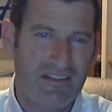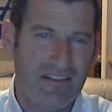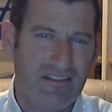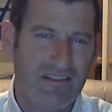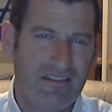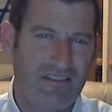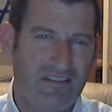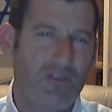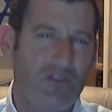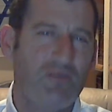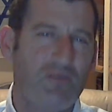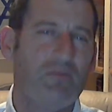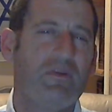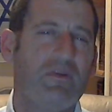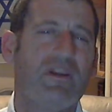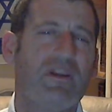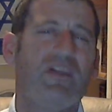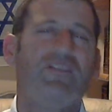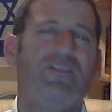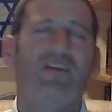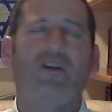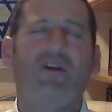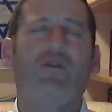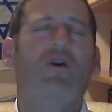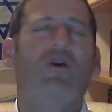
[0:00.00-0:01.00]
So many
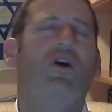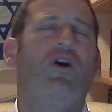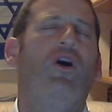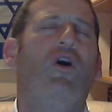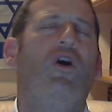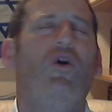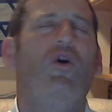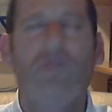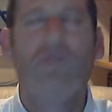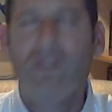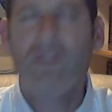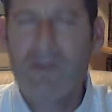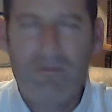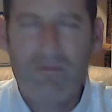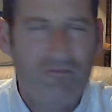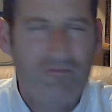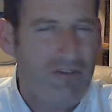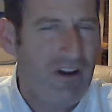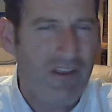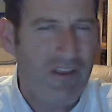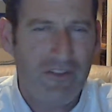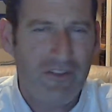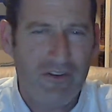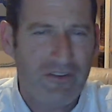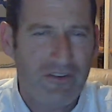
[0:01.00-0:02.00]
of our holy
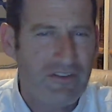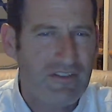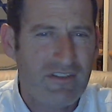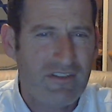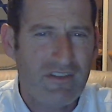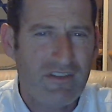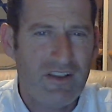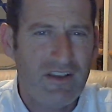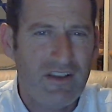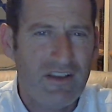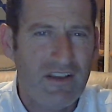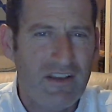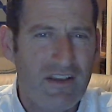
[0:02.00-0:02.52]
brothers